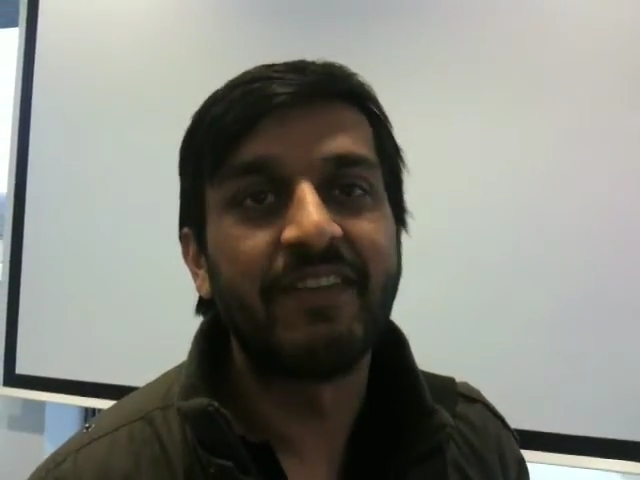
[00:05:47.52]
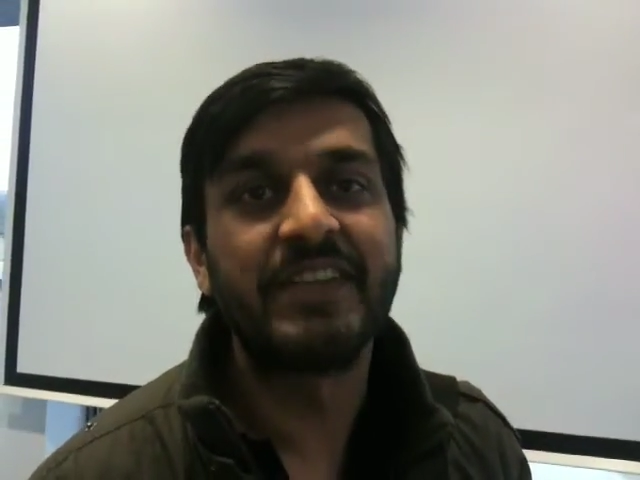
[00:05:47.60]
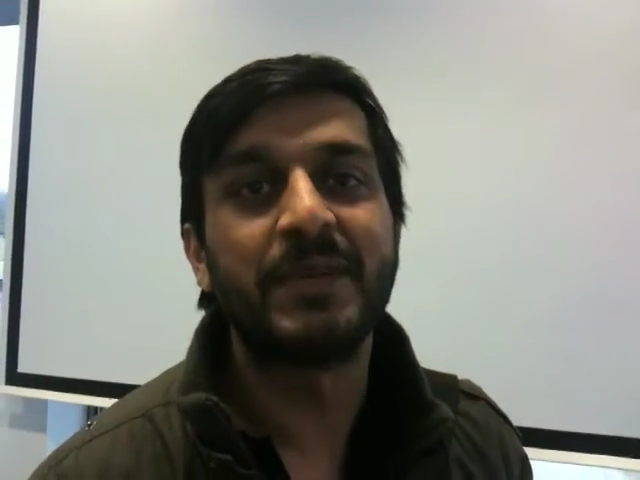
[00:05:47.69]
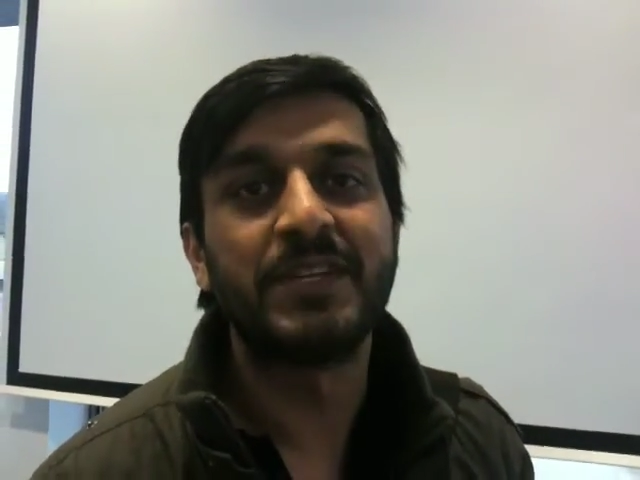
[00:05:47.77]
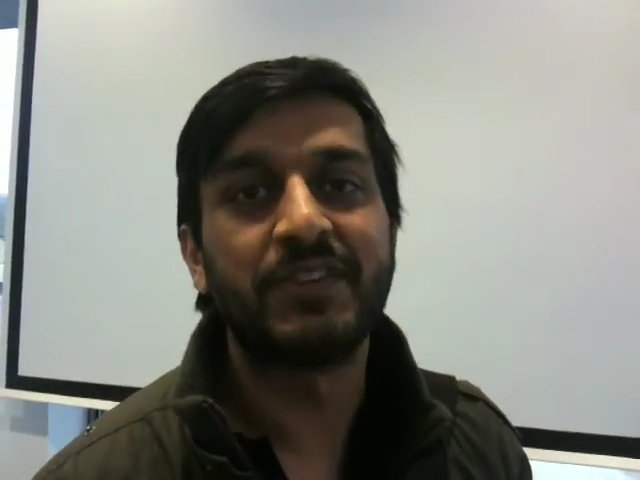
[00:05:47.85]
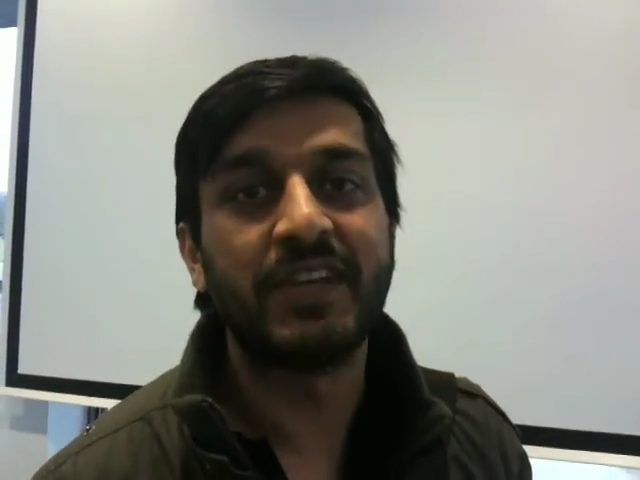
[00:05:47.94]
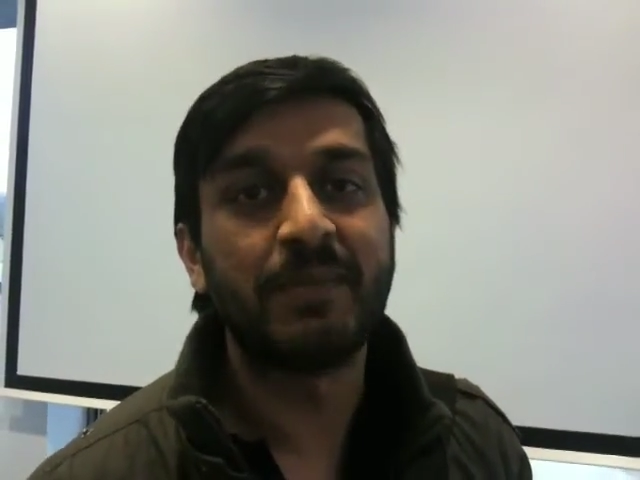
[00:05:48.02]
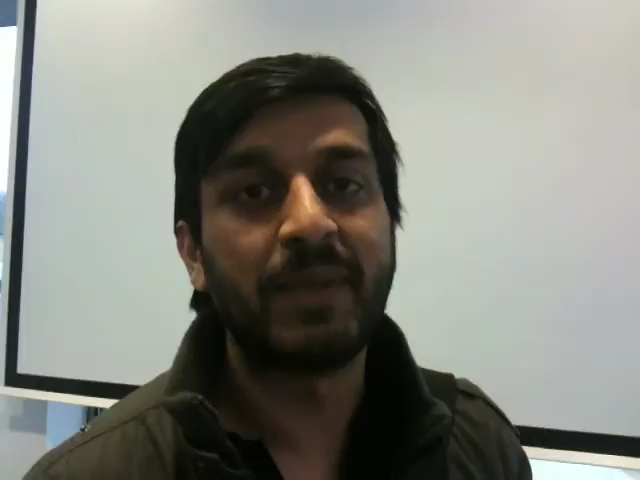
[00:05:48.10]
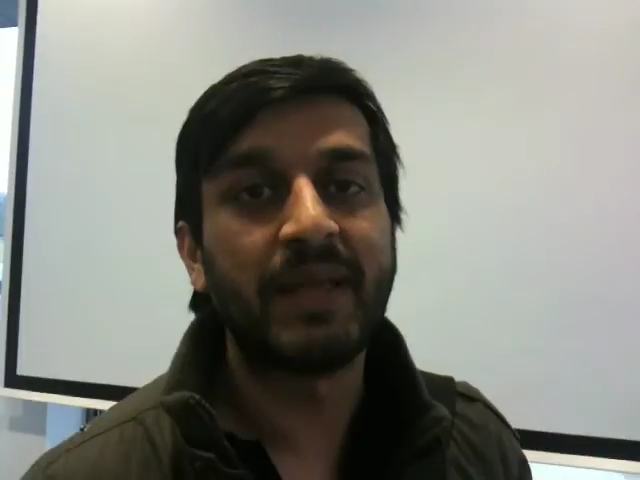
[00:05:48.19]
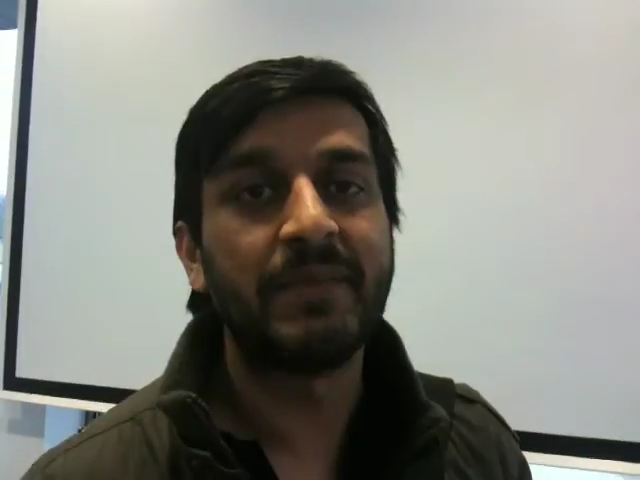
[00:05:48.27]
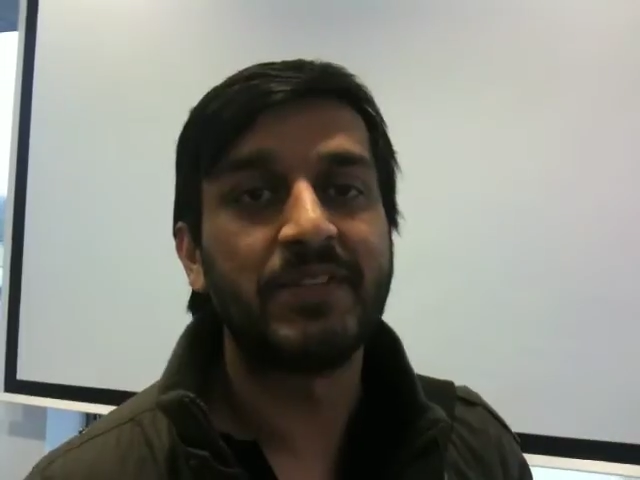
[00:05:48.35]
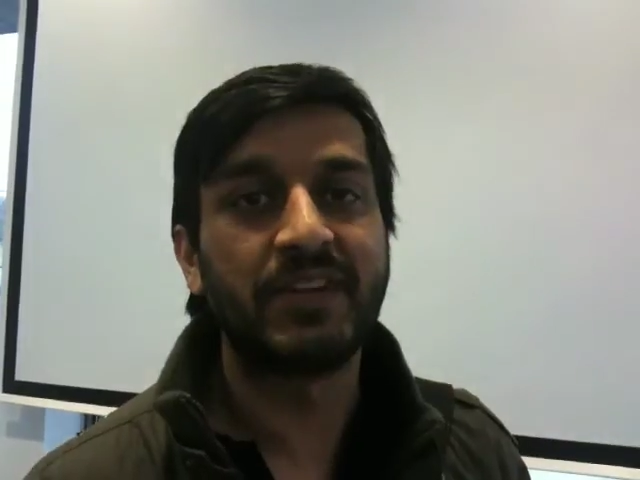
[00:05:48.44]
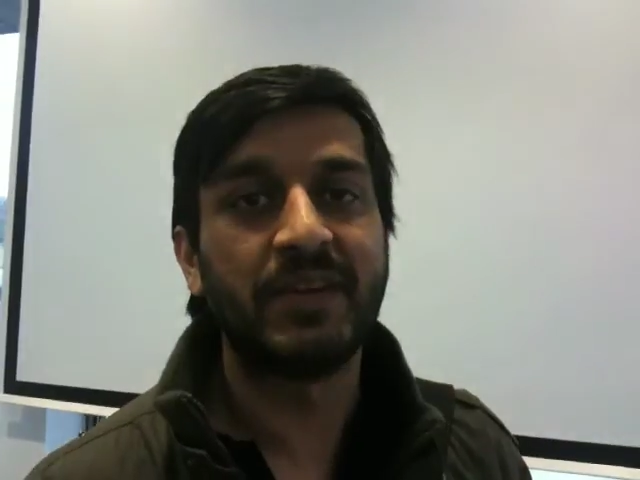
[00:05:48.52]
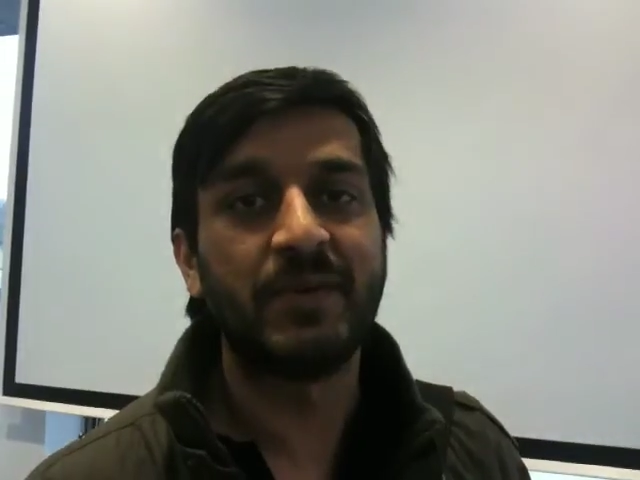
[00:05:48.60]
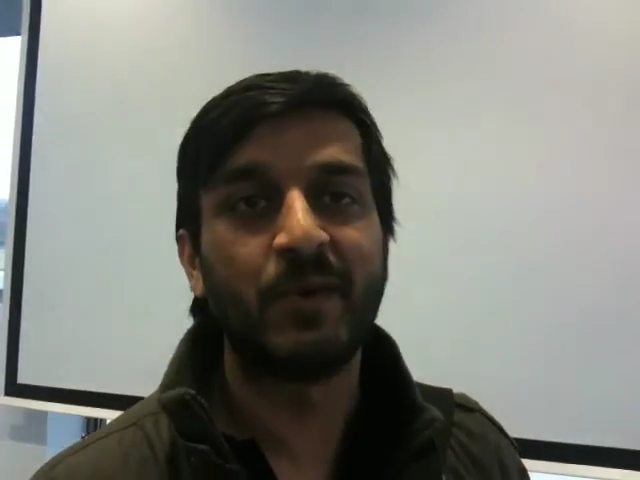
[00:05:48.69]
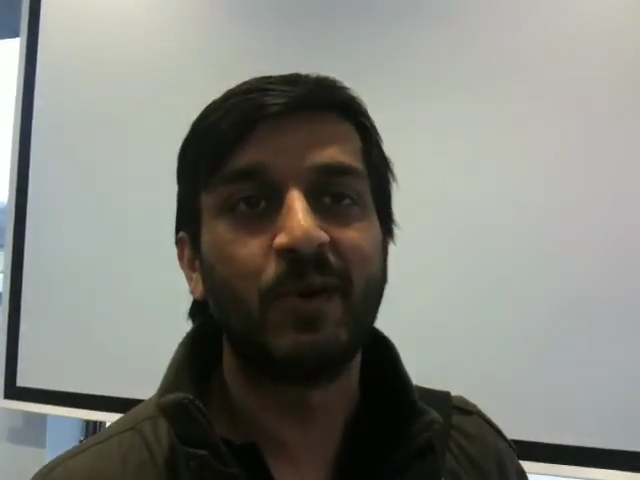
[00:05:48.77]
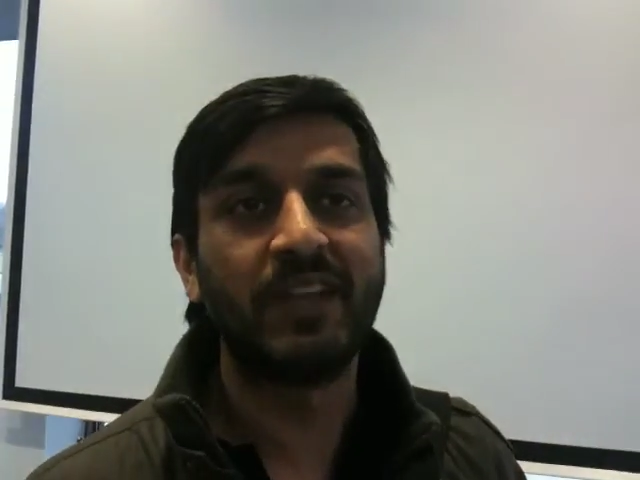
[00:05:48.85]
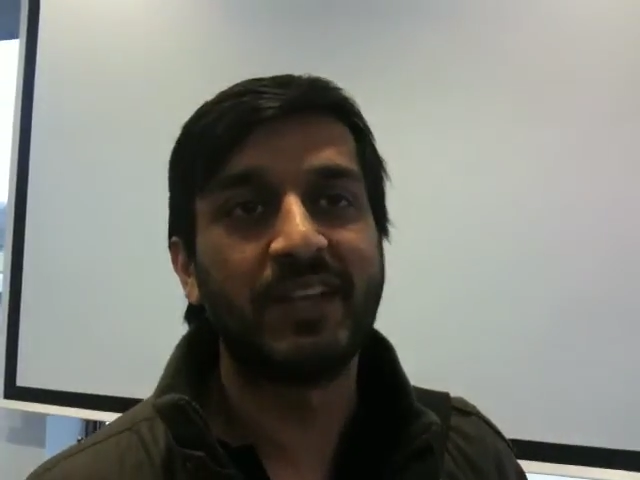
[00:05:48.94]
Fix My Street, Play My Street. We're
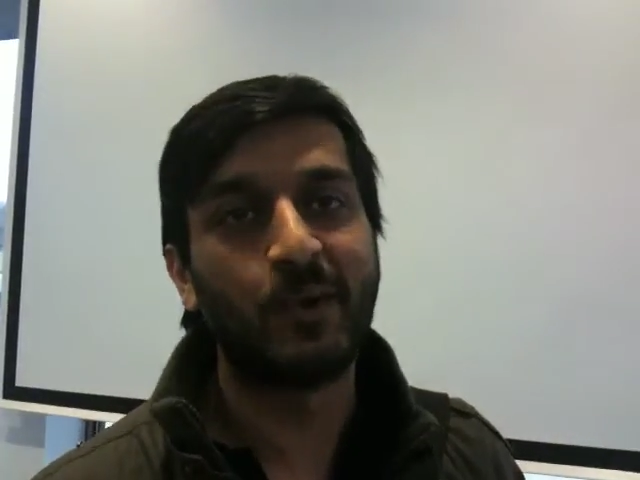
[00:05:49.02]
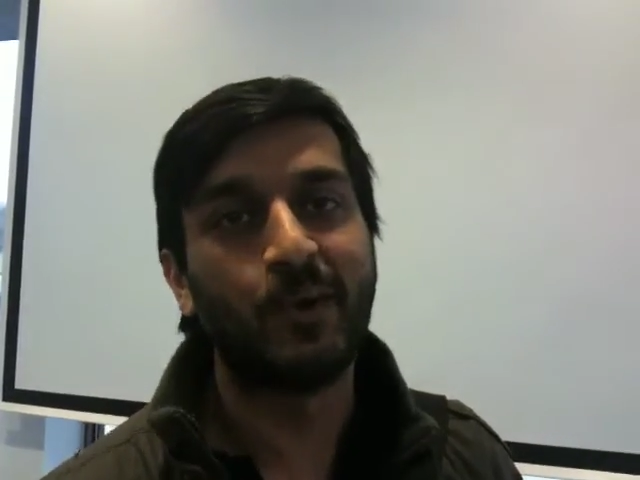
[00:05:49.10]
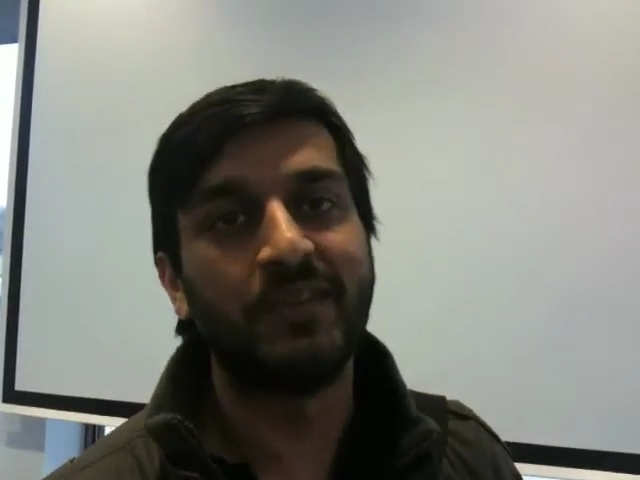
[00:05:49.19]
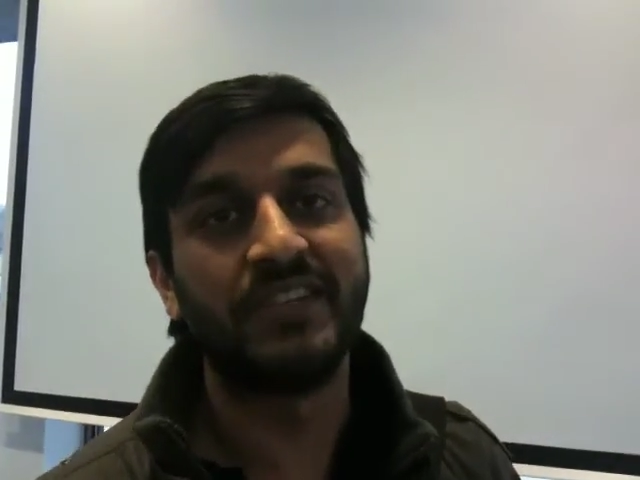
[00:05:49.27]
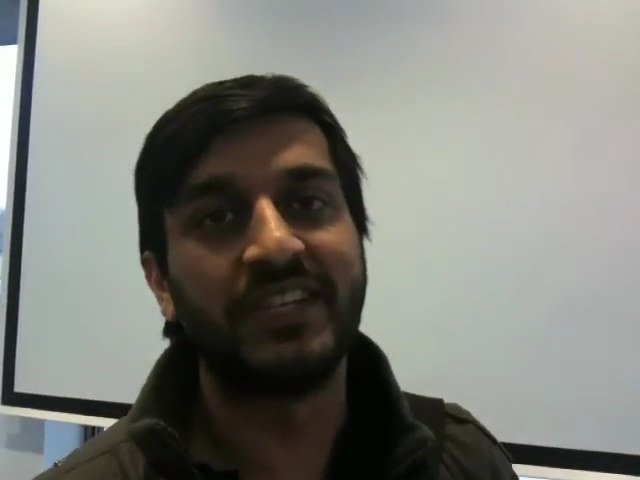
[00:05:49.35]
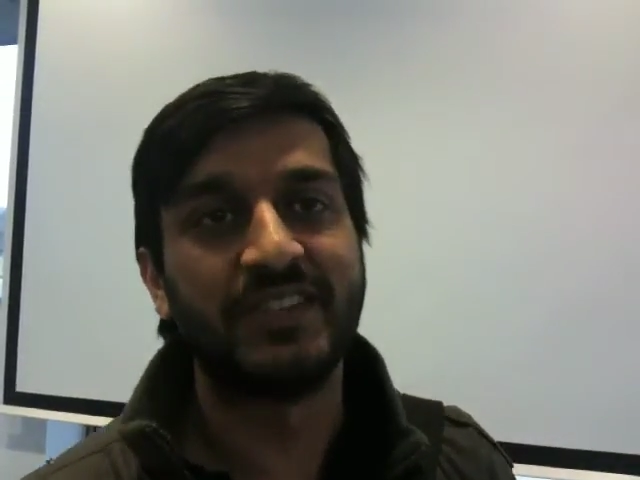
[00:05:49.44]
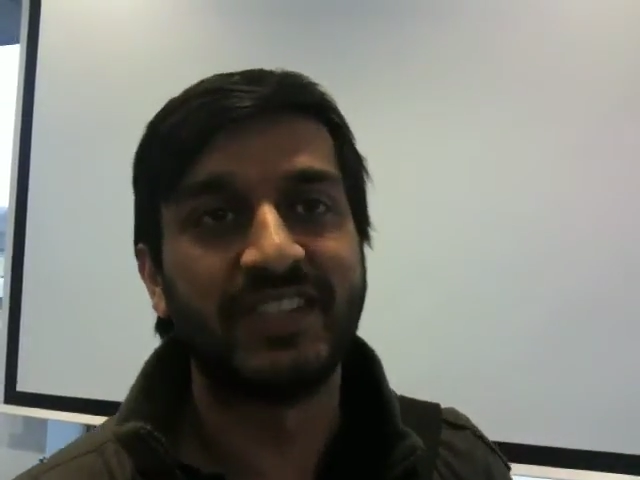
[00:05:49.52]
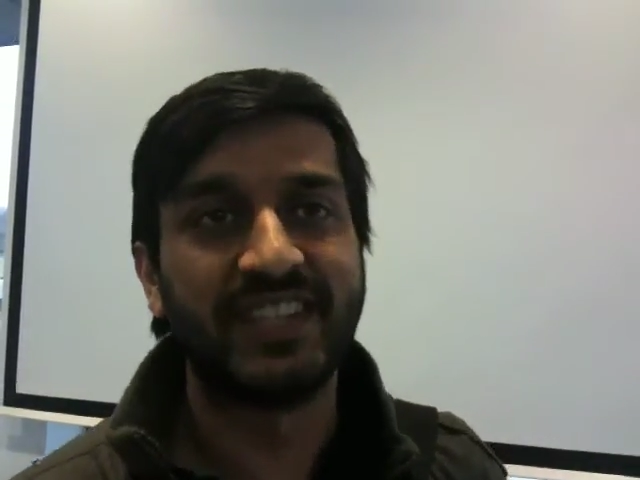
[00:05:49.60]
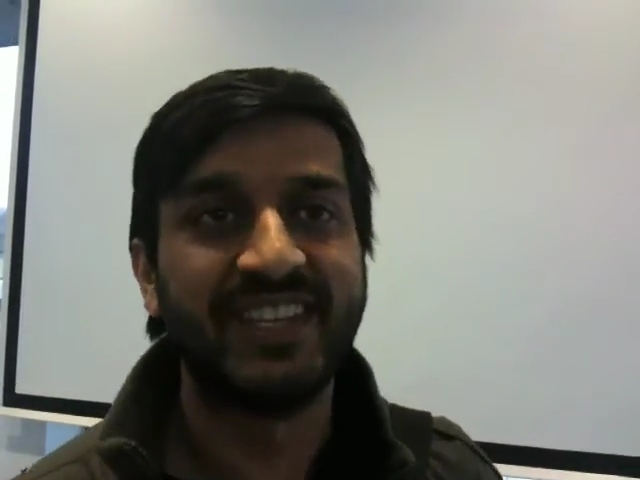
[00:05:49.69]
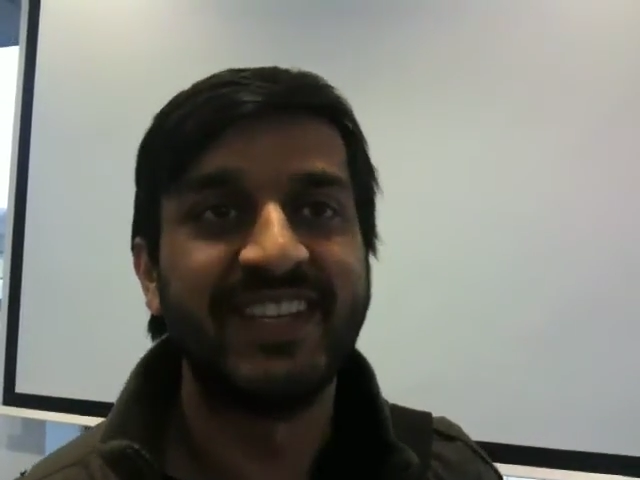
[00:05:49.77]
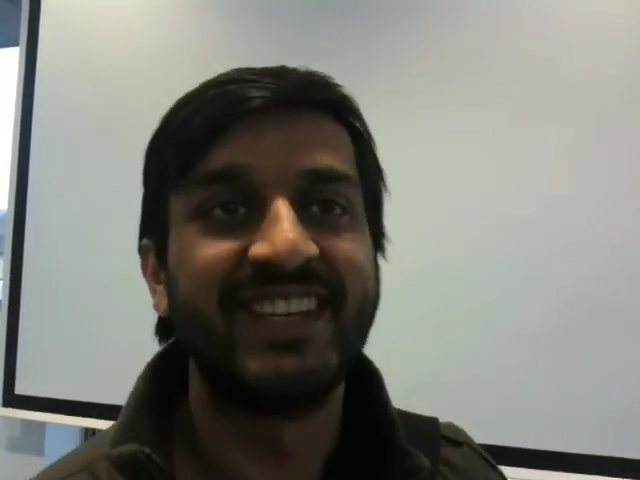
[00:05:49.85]
calling it Call of Duty.